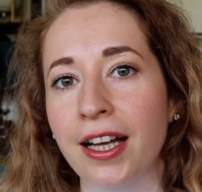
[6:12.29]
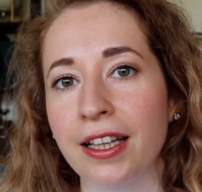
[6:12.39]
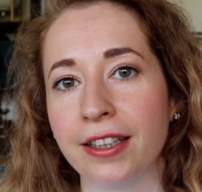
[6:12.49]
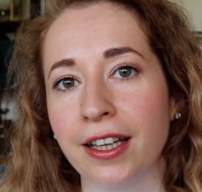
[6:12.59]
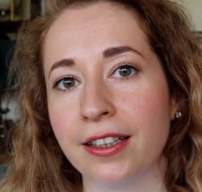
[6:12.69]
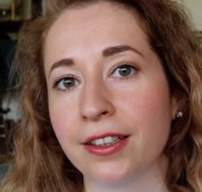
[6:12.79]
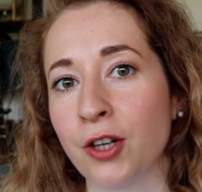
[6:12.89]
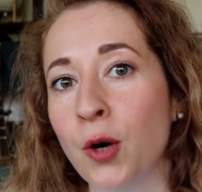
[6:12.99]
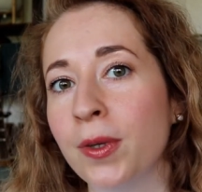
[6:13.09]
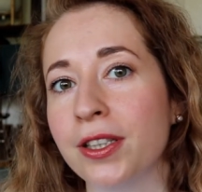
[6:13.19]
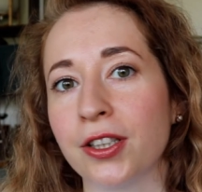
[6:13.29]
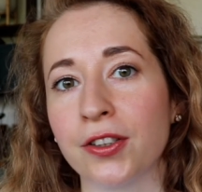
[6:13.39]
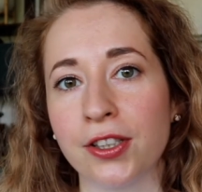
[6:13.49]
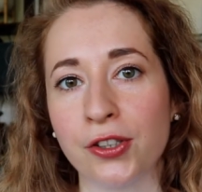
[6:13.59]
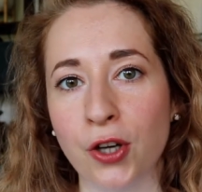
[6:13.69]
and then comment
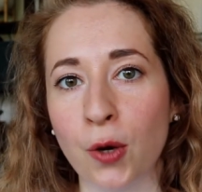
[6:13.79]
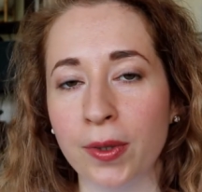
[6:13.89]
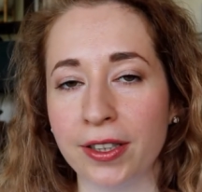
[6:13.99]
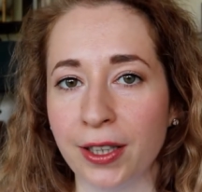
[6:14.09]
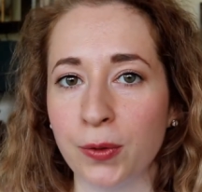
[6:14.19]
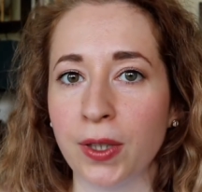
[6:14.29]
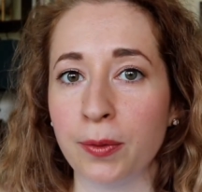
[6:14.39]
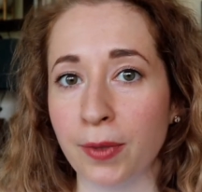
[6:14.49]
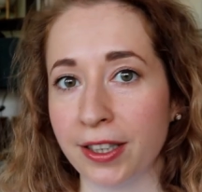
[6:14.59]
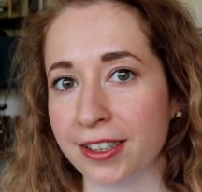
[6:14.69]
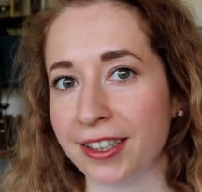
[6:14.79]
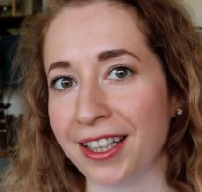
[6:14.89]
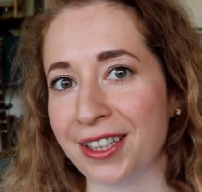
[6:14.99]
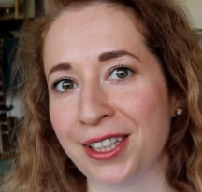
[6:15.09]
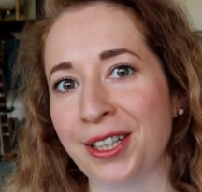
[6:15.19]
on this comment in 1 month
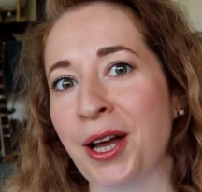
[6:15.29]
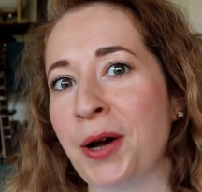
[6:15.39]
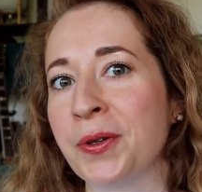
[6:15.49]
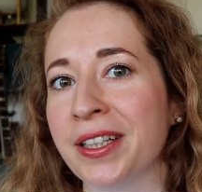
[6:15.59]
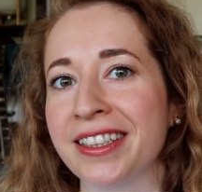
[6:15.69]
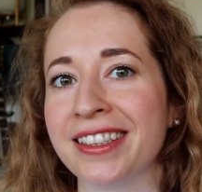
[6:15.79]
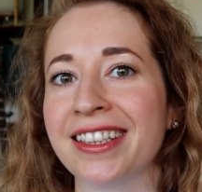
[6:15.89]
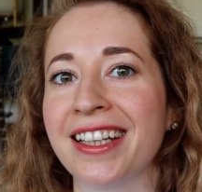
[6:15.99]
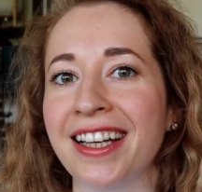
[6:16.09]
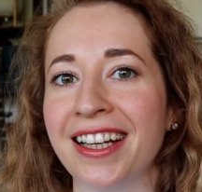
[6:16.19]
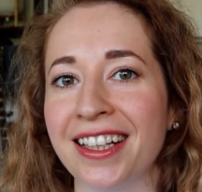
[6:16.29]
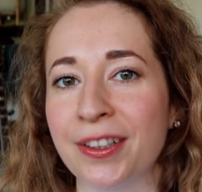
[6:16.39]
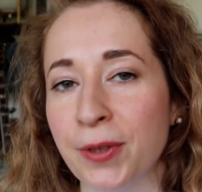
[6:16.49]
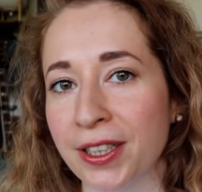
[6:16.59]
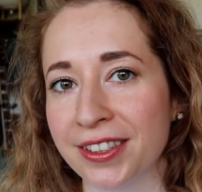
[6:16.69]
and tell how it
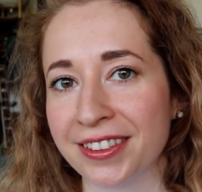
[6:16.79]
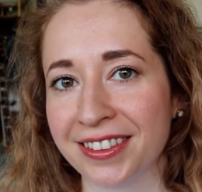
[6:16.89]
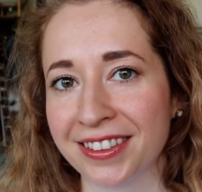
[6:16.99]
went.